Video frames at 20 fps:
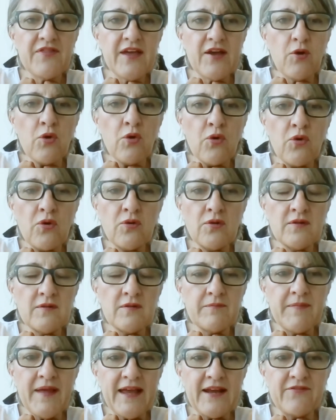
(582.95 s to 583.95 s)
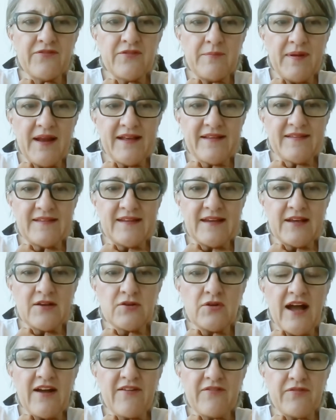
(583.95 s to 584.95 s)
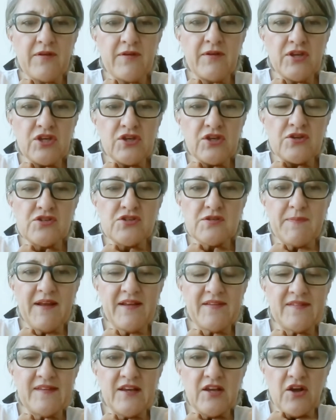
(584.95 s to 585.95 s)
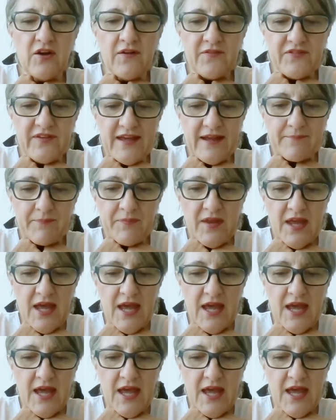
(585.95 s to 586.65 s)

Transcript: they're all made from plastic or have a huge plastic content.